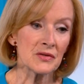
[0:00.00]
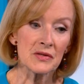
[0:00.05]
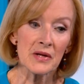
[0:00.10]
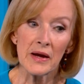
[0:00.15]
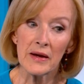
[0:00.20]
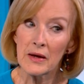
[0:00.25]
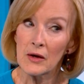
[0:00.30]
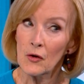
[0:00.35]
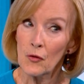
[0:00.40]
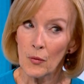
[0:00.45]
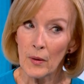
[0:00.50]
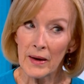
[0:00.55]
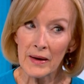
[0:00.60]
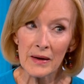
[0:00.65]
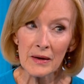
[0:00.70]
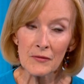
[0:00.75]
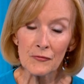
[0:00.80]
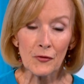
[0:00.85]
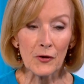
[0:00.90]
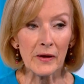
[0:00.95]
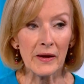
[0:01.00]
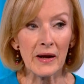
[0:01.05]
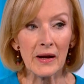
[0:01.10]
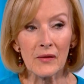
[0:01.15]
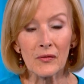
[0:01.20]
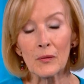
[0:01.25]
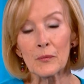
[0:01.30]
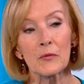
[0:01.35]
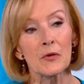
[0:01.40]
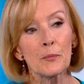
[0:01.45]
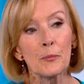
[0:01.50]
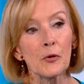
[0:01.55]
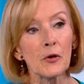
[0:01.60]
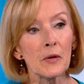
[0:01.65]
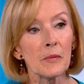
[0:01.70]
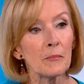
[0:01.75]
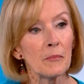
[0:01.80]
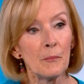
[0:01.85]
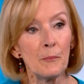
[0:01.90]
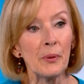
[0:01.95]
is taking credit for getting them to
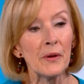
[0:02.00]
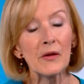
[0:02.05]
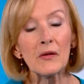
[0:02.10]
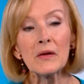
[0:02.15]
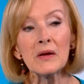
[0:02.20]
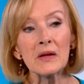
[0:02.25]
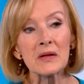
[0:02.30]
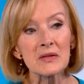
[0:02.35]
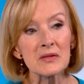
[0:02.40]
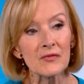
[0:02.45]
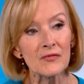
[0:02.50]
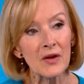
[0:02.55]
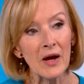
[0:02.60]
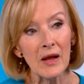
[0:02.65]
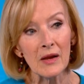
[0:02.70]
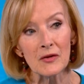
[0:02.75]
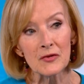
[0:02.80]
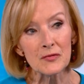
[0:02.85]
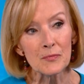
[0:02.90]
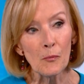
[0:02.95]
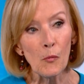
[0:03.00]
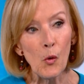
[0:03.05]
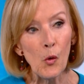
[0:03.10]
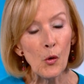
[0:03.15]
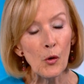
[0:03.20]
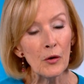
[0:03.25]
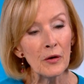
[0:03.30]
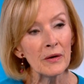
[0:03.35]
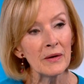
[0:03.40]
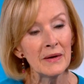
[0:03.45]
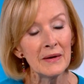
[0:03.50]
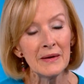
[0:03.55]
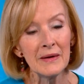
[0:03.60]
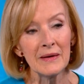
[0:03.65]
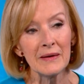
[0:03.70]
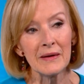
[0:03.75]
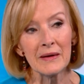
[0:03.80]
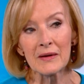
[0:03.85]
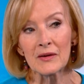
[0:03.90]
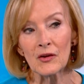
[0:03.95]
put billions of dollars more
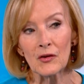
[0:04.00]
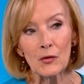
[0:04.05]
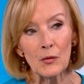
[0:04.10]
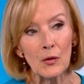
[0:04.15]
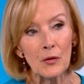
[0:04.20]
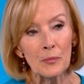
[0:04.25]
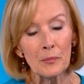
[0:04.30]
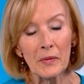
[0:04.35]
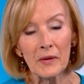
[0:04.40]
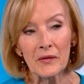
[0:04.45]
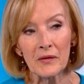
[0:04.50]
into their own